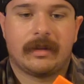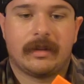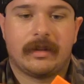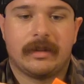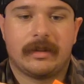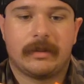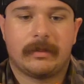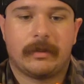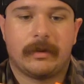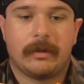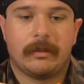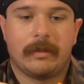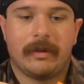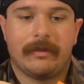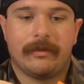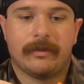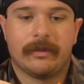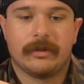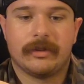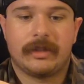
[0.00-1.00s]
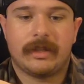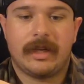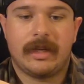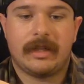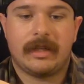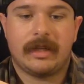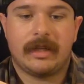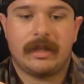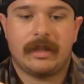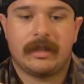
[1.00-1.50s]
it's part of my first
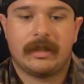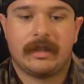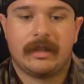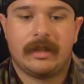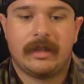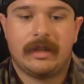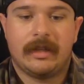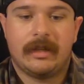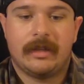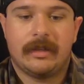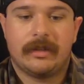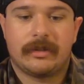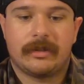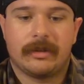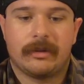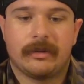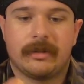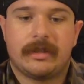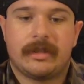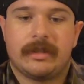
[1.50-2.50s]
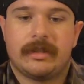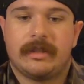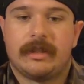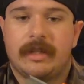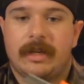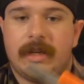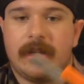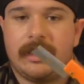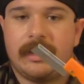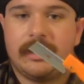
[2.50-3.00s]
aid kit. So this is
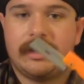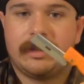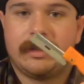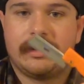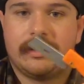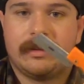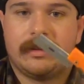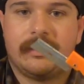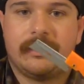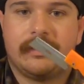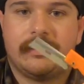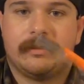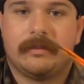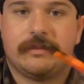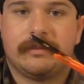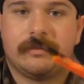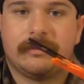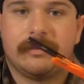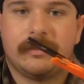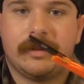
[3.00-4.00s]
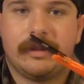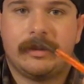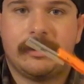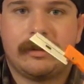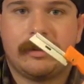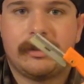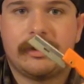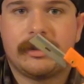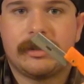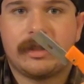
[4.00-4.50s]

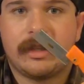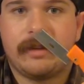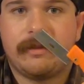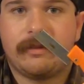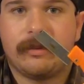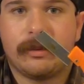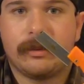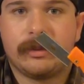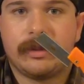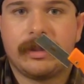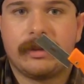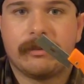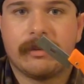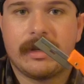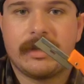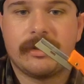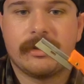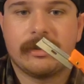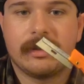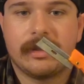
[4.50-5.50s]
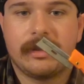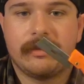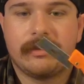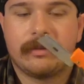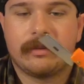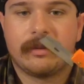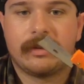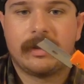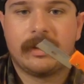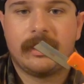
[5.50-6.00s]
literally just a folding razor
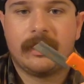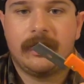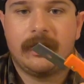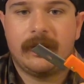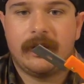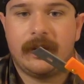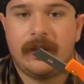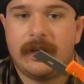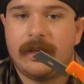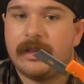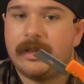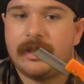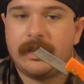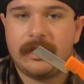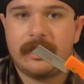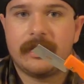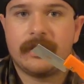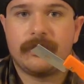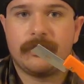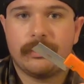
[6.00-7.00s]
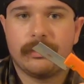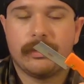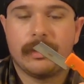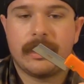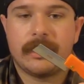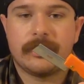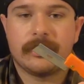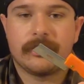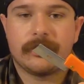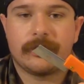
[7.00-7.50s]
knife, and it is
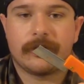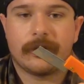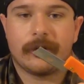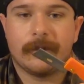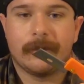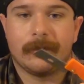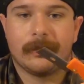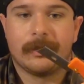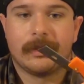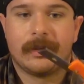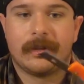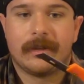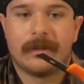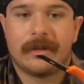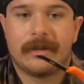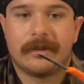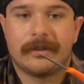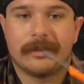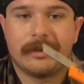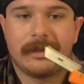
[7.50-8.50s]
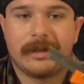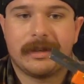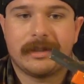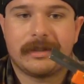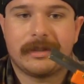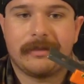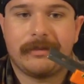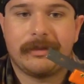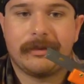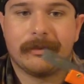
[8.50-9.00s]
razor sharp. So I
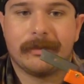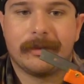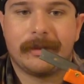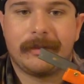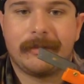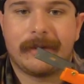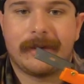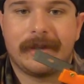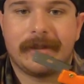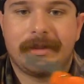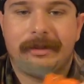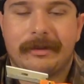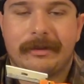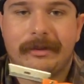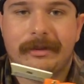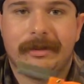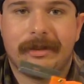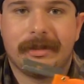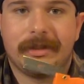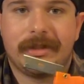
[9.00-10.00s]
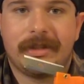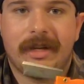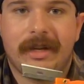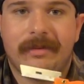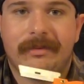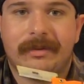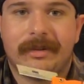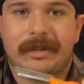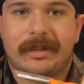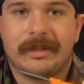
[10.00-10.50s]
guess if you really wanted to, you could
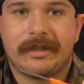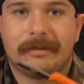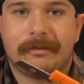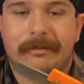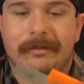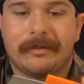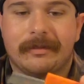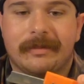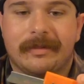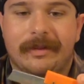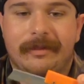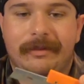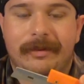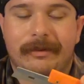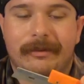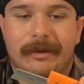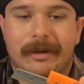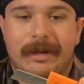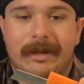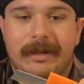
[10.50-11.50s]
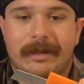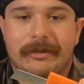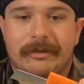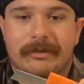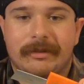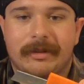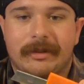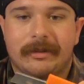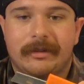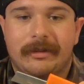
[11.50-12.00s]
shave with this if you were out on
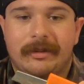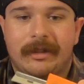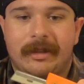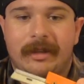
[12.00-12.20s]
trail.